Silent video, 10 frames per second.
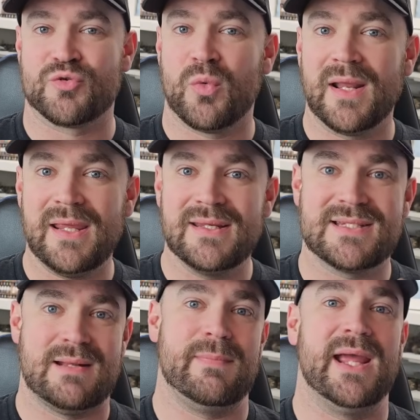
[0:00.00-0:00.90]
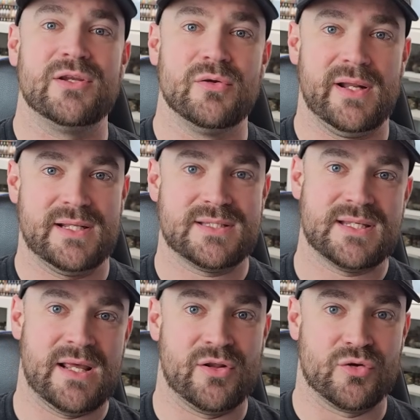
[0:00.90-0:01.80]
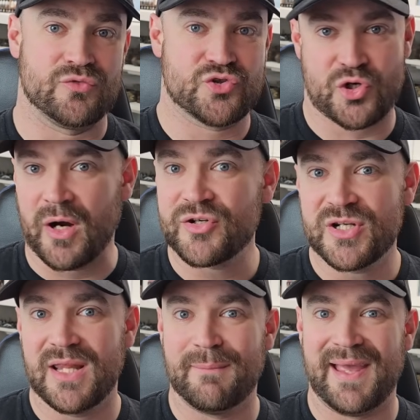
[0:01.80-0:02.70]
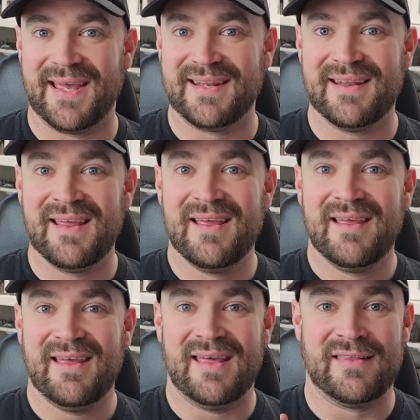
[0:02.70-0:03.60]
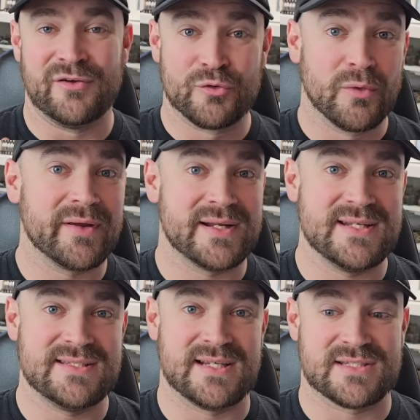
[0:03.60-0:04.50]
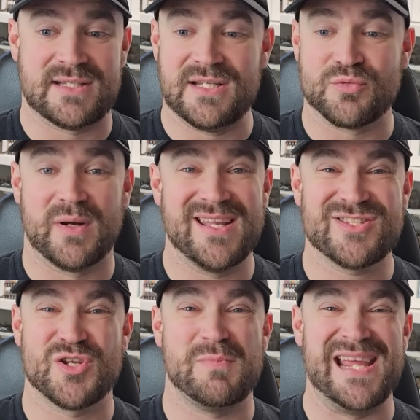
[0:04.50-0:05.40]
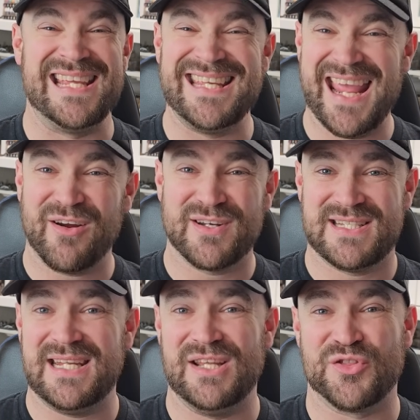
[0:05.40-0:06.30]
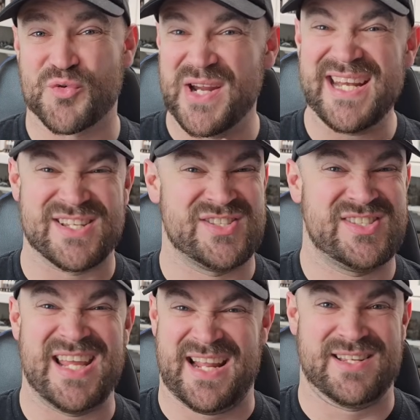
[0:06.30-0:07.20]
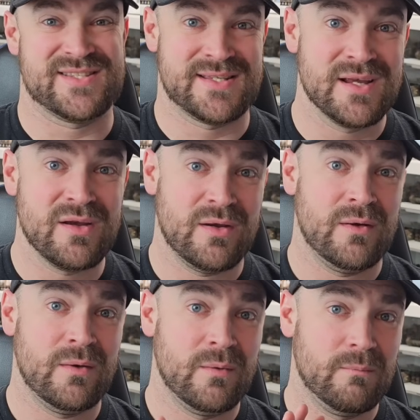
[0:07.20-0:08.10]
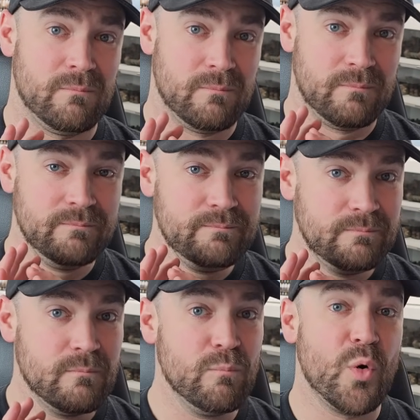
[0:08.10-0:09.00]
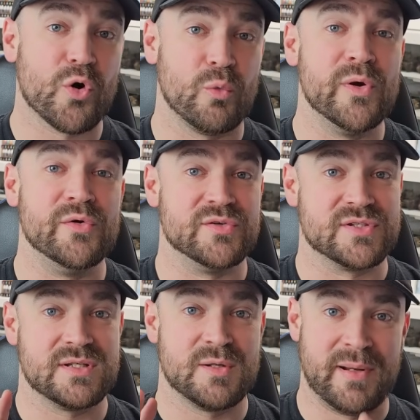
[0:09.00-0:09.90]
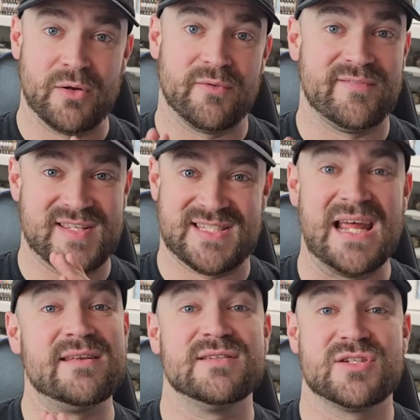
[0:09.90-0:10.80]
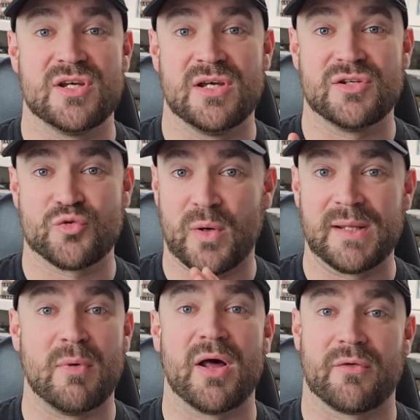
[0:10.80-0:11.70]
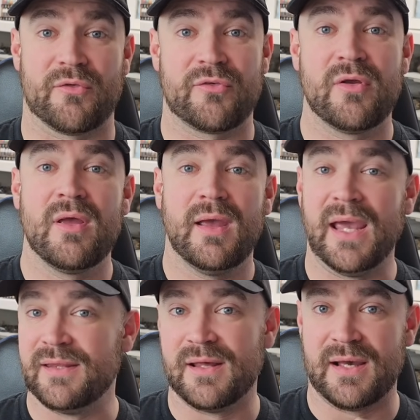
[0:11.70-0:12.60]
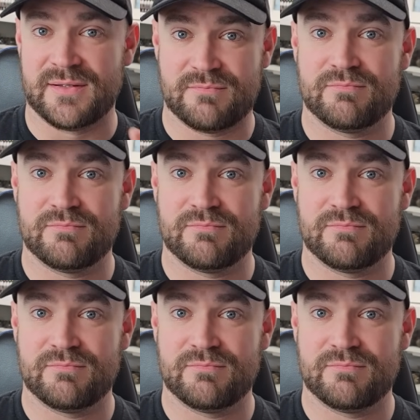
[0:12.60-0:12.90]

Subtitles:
20 10-man units and they're charging them in. and then you're rolling a d6 to each one. This could be guaranteed 3 to 6 mortal wounds, depending on if it's 10 to 20 models, and the